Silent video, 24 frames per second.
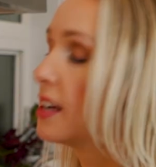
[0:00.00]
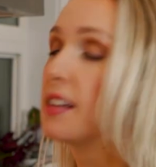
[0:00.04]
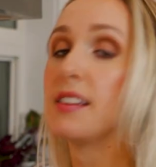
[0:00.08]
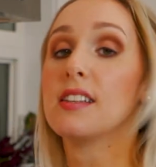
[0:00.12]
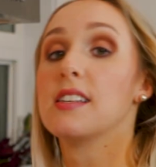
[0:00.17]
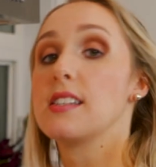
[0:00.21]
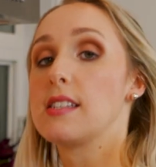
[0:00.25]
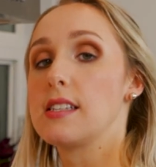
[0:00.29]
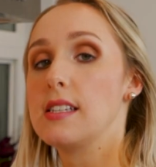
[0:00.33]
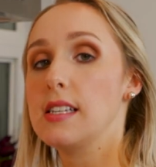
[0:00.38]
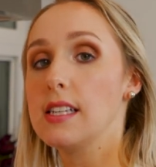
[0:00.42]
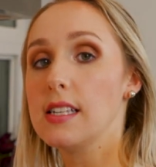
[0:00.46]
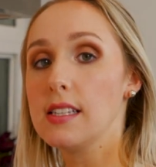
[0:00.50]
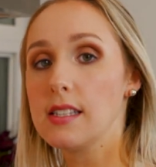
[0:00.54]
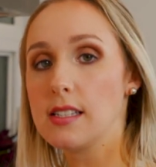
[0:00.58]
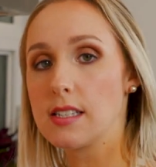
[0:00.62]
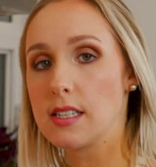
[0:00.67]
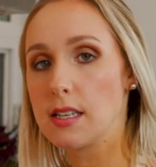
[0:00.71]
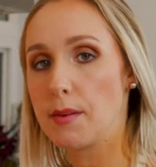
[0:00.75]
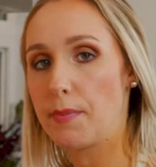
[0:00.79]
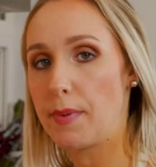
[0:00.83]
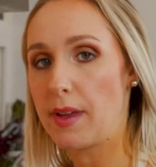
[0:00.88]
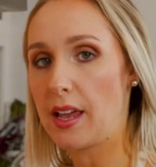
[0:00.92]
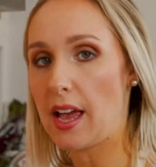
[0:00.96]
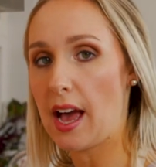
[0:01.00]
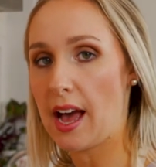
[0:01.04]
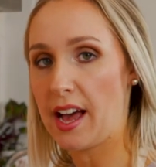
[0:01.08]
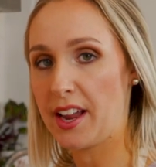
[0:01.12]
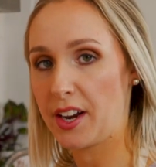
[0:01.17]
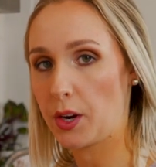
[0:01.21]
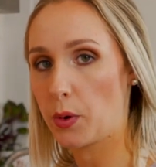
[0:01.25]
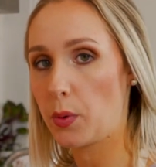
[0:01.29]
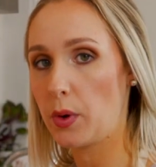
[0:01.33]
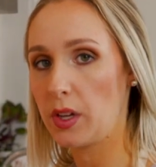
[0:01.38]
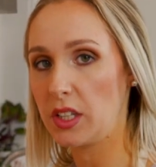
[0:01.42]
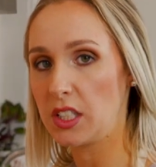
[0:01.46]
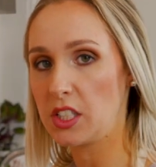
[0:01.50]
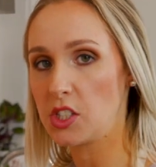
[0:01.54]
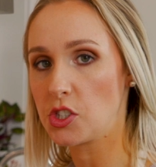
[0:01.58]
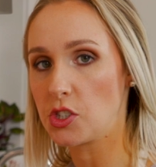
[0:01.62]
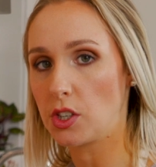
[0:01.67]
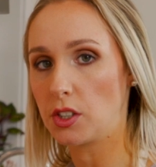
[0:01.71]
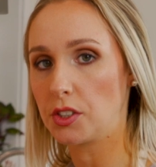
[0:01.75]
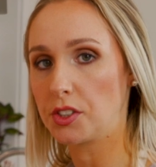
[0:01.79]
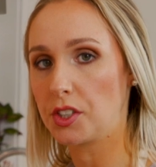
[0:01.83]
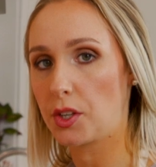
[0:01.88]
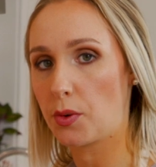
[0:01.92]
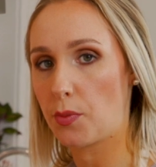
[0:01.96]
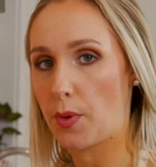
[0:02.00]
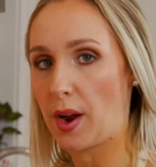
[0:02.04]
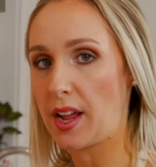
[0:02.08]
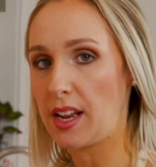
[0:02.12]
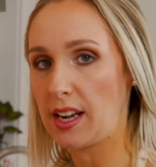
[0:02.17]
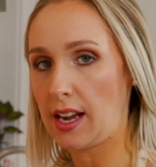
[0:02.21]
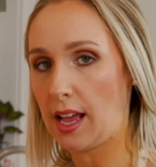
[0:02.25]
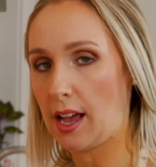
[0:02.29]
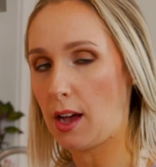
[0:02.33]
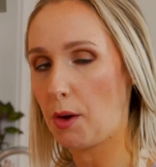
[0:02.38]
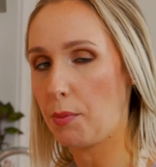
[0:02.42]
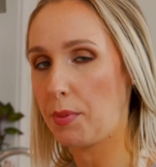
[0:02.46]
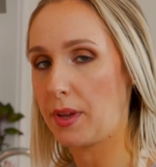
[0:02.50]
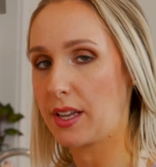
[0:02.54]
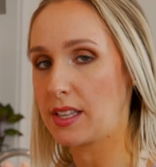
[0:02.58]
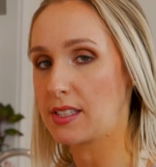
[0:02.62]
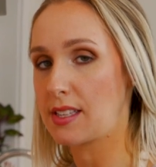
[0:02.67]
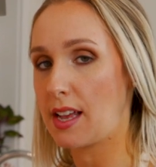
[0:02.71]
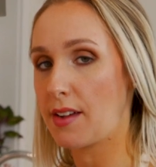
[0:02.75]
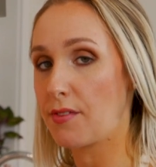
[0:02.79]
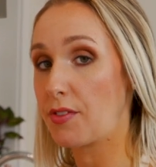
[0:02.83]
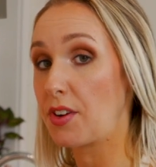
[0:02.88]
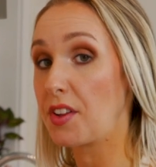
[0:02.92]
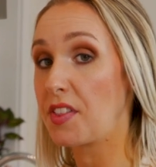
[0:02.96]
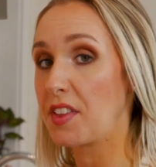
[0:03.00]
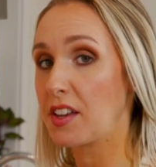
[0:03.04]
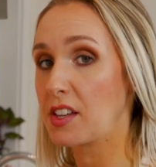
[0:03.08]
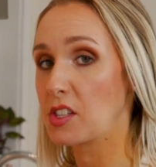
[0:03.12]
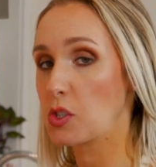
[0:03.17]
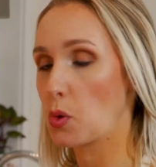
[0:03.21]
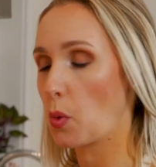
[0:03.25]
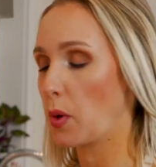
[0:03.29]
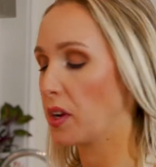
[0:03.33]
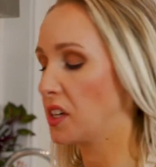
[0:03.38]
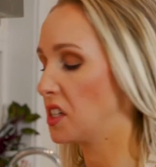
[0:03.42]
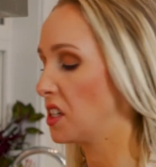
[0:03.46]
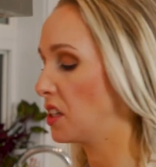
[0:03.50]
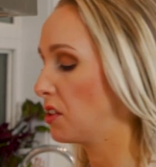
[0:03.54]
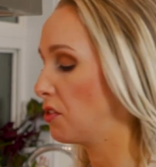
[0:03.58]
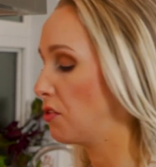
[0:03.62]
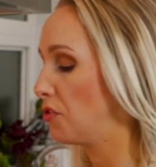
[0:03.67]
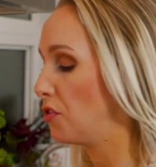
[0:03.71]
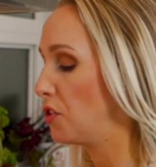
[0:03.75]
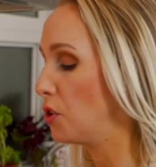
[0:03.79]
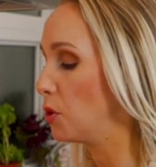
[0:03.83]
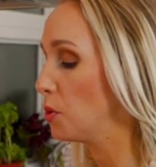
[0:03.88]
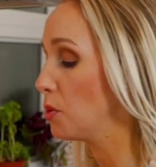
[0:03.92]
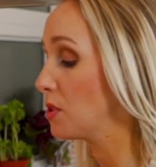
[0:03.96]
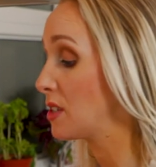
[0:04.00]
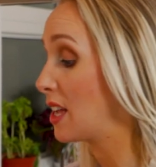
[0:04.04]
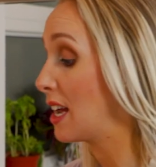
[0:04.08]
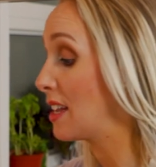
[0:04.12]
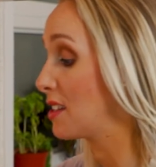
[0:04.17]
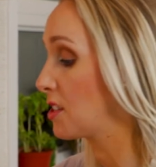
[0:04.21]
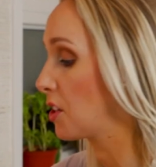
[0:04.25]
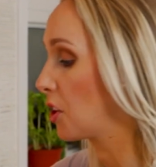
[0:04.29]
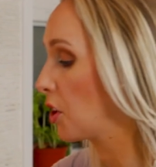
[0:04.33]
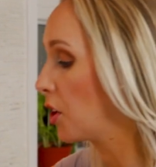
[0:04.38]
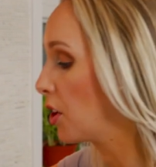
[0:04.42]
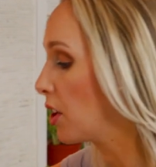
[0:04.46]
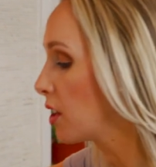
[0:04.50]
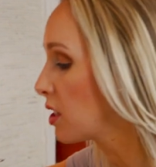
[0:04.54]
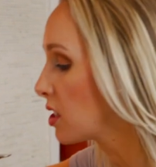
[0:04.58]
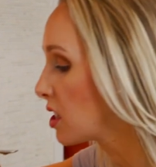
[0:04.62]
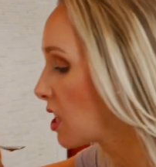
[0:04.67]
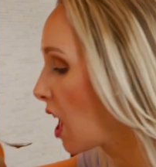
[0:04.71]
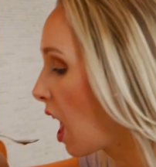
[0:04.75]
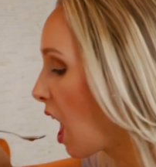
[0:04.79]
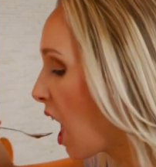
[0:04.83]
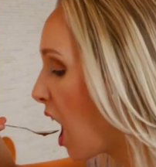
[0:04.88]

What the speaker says: This needs to be adequately salted right now because everything's going to infuse as it cooks.